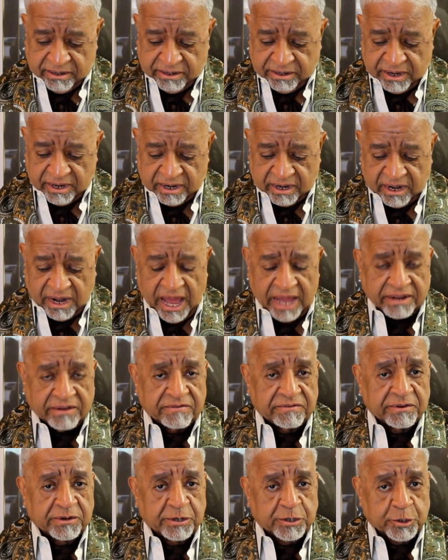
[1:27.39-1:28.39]
You had a lot
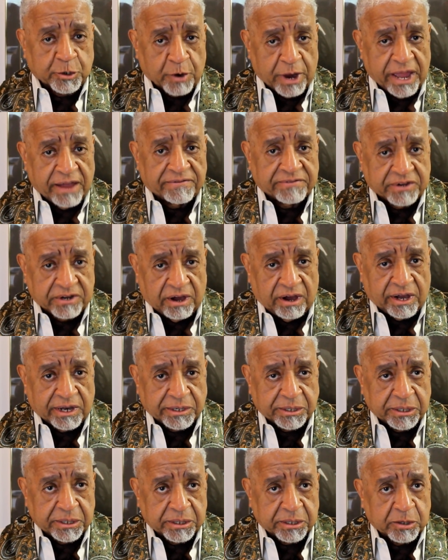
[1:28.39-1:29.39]
of draft
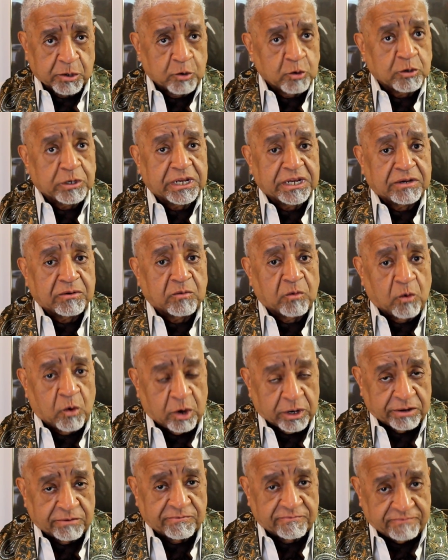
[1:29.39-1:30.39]
dodgers who didn't
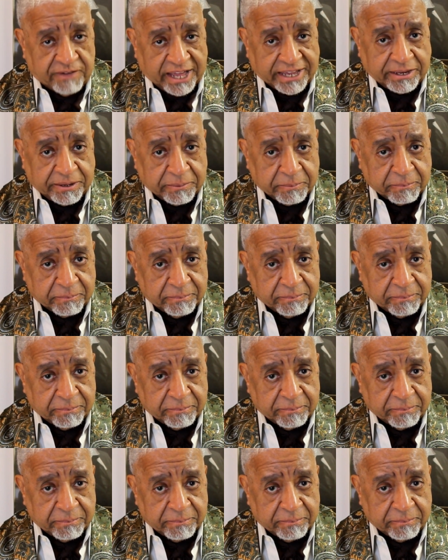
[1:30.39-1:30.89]
want to fight.